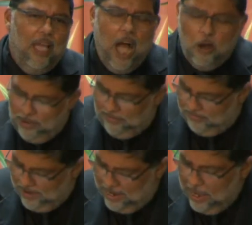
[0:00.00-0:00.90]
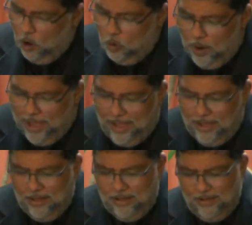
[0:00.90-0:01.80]
Are we fully
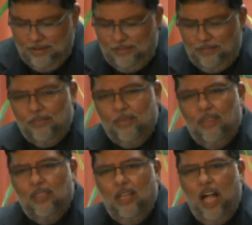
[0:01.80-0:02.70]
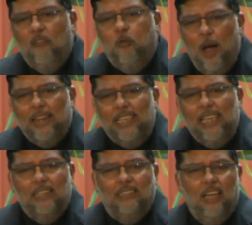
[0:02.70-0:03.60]
aware of what he
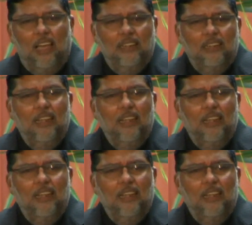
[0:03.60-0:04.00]
has done?